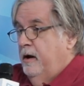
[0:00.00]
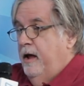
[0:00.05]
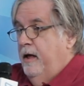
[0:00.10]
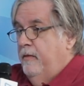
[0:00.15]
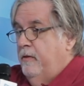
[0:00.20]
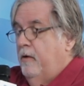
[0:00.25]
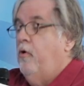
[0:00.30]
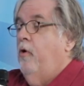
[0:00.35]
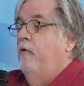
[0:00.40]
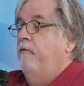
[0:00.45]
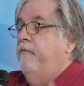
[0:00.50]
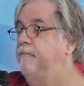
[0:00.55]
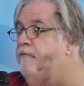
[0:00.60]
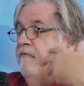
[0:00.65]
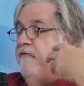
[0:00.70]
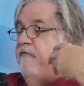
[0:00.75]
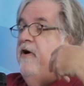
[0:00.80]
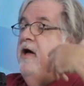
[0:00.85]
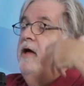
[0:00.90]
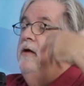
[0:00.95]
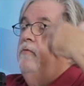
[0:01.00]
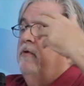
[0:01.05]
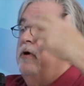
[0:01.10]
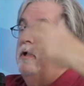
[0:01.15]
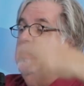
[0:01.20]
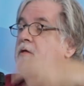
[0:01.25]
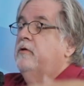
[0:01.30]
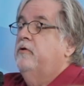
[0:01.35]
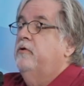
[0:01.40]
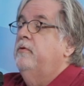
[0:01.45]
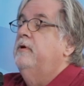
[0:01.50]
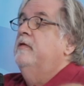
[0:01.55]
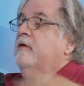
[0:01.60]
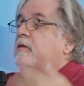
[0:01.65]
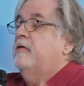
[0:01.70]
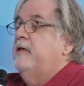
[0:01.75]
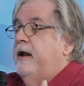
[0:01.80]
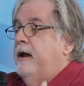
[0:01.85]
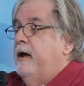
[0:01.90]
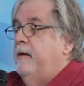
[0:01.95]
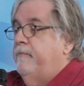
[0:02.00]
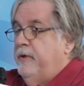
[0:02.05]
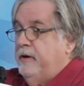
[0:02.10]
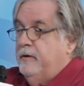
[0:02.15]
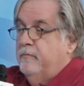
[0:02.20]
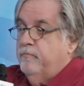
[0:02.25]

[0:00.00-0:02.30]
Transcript: Nice. And the whole fun was doing the setup.